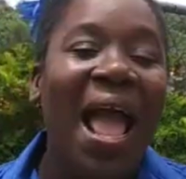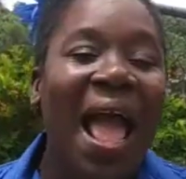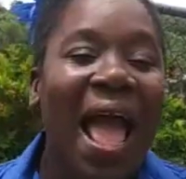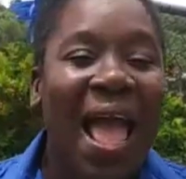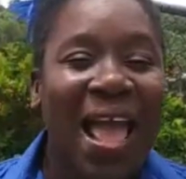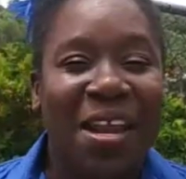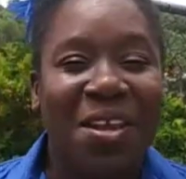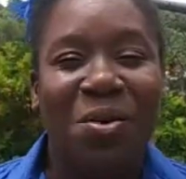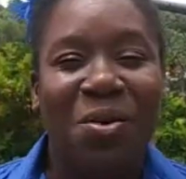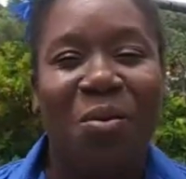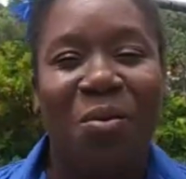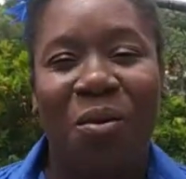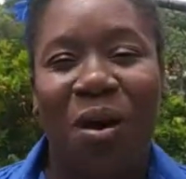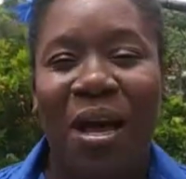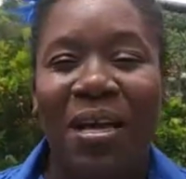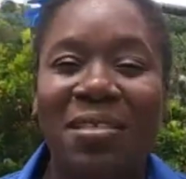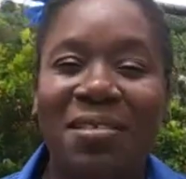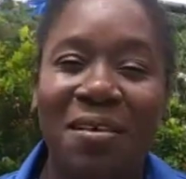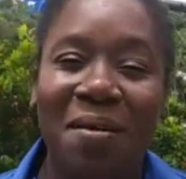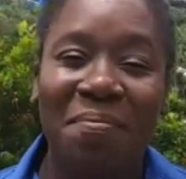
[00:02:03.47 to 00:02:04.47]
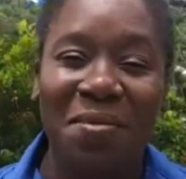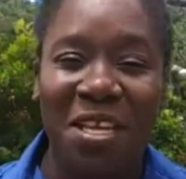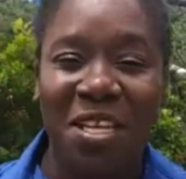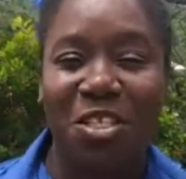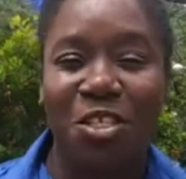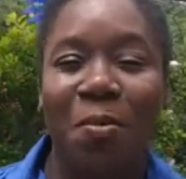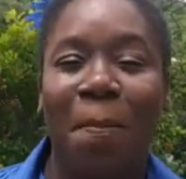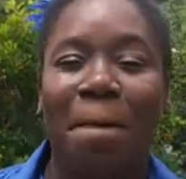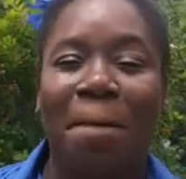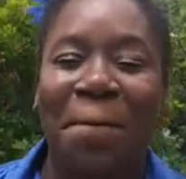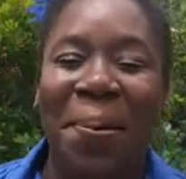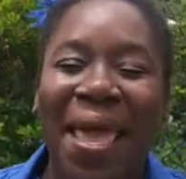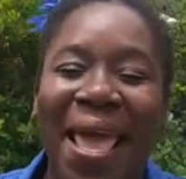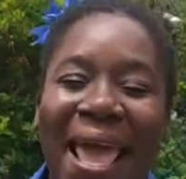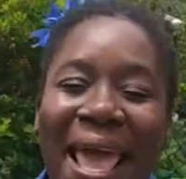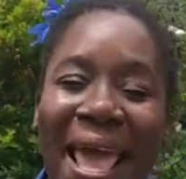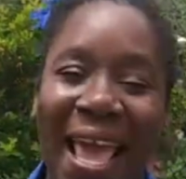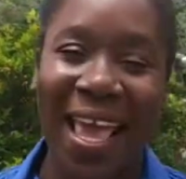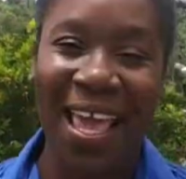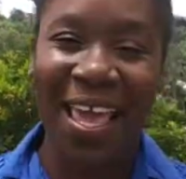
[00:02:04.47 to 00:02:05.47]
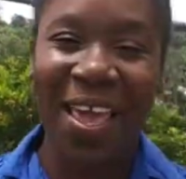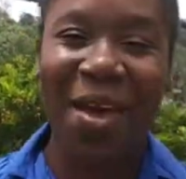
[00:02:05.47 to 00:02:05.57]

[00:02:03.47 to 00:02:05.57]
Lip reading: and you want something to pick